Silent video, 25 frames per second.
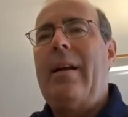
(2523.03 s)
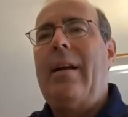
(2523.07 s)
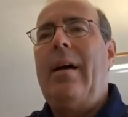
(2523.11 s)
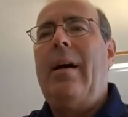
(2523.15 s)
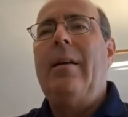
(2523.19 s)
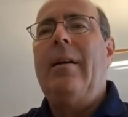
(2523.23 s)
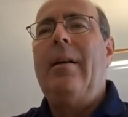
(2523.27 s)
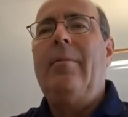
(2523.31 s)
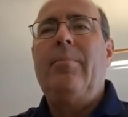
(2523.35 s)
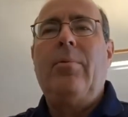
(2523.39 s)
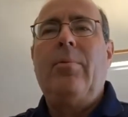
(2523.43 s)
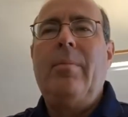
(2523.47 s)

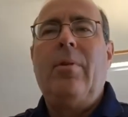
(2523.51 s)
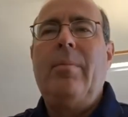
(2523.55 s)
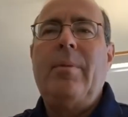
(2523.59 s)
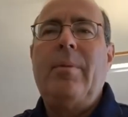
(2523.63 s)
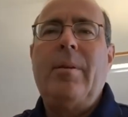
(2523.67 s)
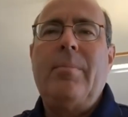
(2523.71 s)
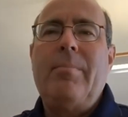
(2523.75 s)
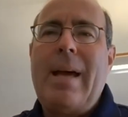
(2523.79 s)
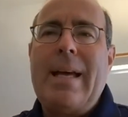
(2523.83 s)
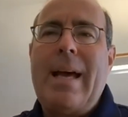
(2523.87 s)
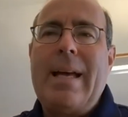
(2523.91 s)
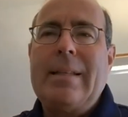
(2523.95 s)

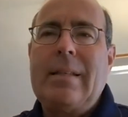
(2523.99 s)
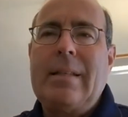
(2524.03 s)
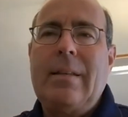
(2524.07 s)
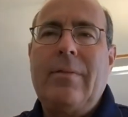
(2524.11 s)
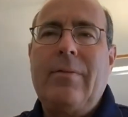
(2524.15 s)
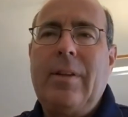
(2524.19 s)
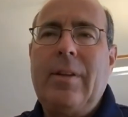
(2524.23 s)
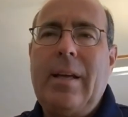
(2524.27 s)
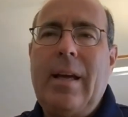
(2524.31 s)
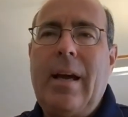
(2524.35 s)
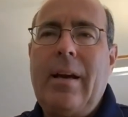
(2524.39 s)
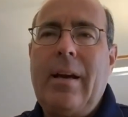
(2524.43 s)
unemployment
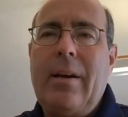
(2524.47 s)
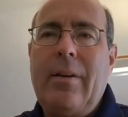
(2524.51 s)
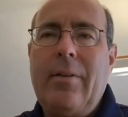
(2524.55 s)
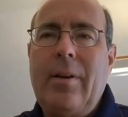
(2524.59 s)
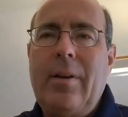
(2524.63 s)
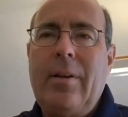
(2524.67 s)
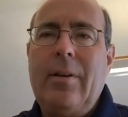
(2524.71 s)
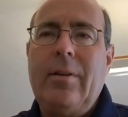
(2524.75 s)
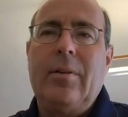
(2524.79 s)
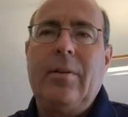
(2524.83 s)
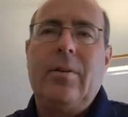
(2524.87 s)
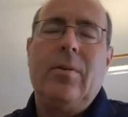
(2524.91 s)
massively higher
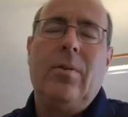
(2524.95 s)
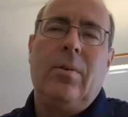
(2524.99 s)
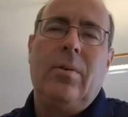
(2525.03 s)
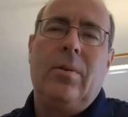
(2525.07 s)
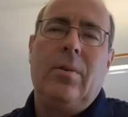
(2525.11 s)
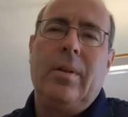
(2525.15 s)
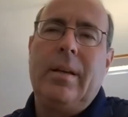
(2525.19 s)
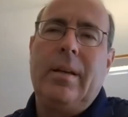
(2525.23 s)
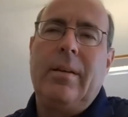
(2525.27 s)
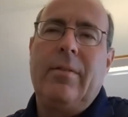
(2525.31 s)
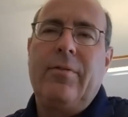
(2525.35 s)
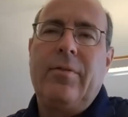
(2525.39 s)
than your
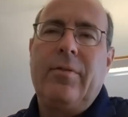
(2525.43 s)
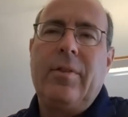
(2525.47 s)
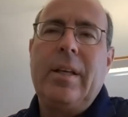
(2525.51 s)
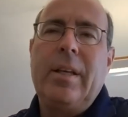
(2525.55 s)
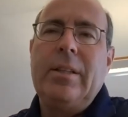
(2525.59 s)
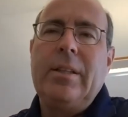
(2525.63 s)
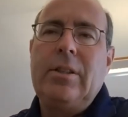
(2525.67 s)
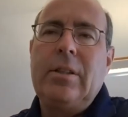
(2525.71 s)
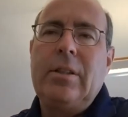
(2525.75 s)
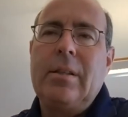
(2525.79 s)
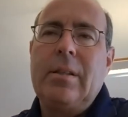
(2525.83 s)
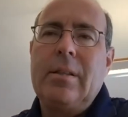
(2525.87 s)
goal and
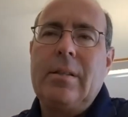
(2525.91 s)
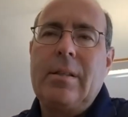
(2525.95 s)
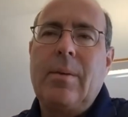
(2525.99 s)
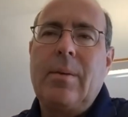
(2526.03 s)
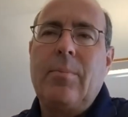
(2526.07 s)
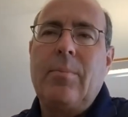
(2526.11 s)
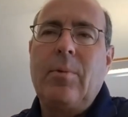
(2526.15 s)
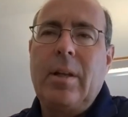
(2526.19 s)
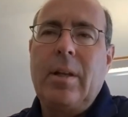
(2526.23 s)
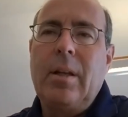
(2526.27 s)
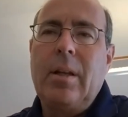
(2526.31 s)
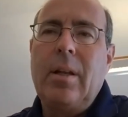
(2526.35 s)
inflation
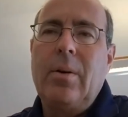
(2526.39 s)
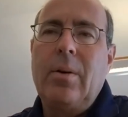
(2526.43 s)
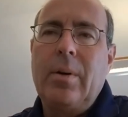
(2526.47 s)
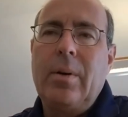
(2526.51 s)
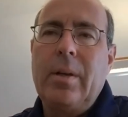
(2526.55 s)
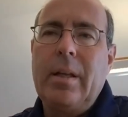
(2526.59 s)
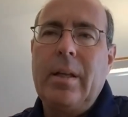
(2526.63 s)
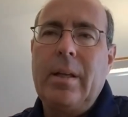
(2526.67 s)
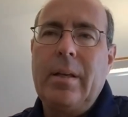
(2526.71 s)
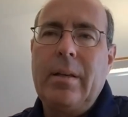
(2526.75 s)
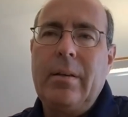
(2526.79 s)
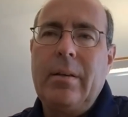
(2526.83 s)
somewhat
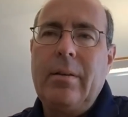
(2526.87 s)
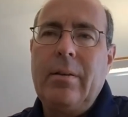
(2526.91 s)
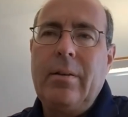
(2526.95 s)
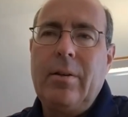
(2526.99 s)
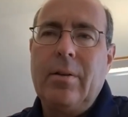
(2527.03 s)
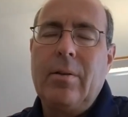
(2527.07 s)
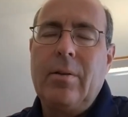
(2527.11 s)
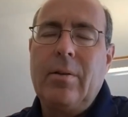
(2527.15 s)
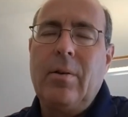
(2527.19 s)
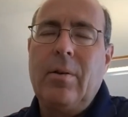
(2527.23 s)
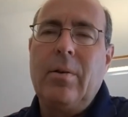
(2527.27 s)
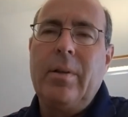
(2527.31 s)
lower than
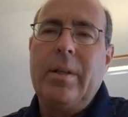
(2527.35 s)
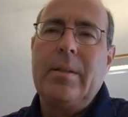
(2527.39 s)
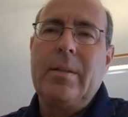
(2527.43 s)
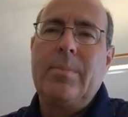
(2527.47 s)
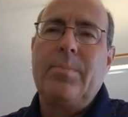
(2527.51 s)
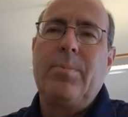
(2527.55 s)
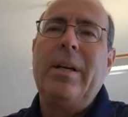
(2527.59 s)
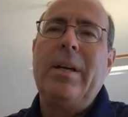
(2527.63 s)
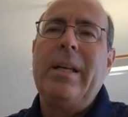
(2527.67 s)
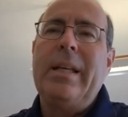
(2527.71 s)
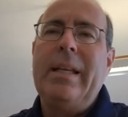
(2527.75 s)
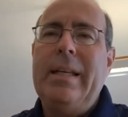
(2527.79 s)
your goal, it's
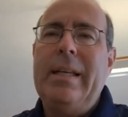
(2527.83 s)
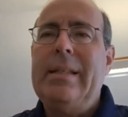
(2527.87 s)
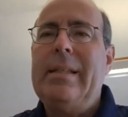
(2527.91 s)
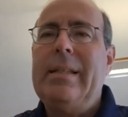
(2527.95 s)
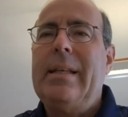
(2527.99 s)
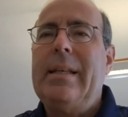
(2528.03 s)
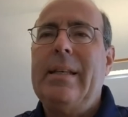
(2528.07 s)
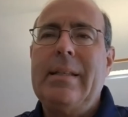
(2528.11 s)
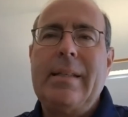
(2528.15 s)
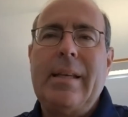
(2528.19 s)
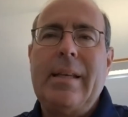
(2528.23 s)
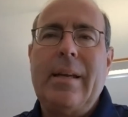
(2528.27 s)
pretty
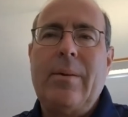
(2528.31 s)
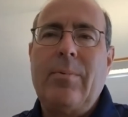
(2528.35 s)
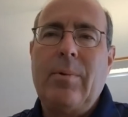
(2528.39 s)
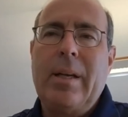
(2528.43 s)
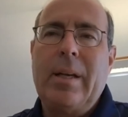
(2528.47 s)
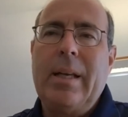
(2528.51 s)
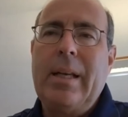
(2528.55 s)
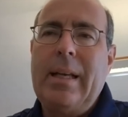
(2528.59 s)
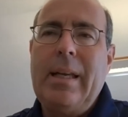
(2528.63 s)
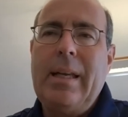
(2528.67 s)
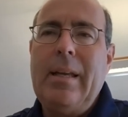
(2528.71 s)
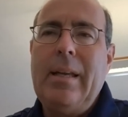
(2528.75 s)
easy to say we're
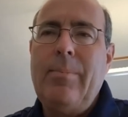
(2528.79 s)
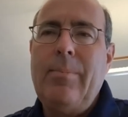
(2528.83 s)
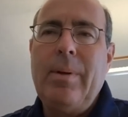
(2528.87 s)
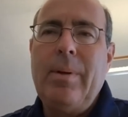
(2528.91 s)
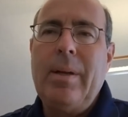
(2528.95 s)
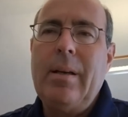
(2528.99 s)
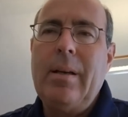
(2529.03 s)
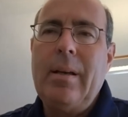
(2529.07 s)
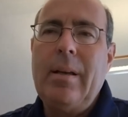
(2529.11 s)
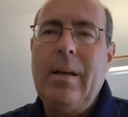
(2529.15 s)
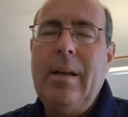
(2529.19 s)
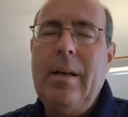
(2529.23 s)
going to keep
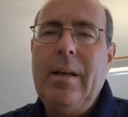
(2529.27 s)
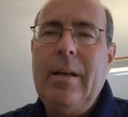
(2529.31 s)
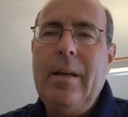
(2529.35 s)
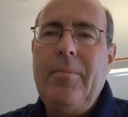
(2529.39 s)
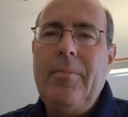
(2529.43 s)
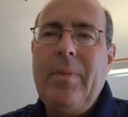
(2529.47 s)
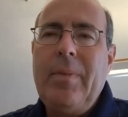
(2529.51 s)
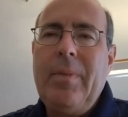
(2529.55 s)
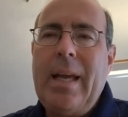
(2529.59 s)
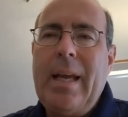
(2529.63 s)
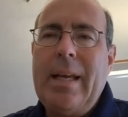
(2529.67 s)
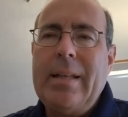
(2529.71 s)
it
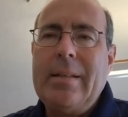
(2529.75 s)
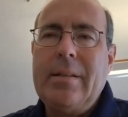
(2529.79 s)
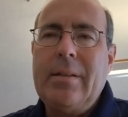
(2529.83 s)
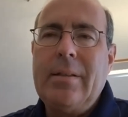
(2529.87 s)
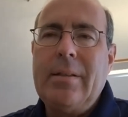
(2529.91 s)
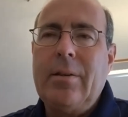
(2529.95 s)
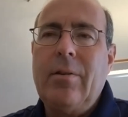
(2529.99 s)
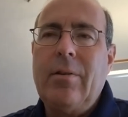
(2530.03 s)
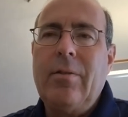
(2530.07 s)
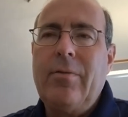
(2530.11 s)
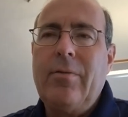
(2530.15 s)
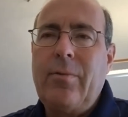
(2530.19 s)
at
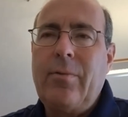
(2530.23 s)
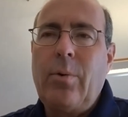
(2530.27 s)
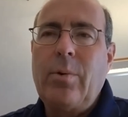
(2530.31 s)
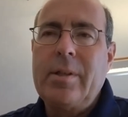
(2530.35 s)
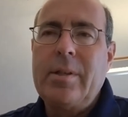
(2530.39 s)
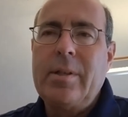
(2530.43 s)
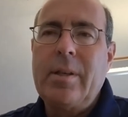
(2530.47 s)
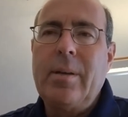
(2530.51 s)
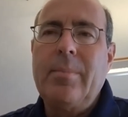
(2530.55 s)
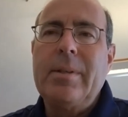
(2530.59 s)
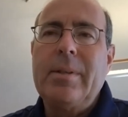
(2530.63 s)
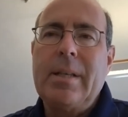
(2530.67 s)
zero for
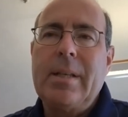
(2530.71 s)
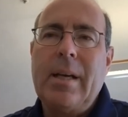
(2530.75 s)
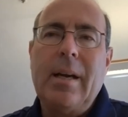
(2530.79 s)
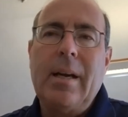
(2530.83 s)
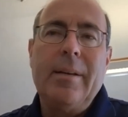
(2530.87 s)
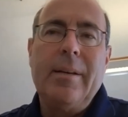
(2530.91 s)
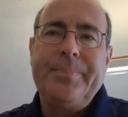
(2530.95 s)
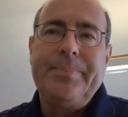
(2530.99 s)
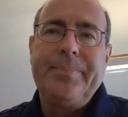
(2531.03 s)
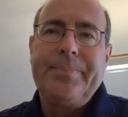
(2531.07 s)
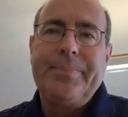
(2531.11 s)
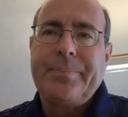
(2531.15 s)
some
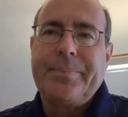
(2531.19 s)
time.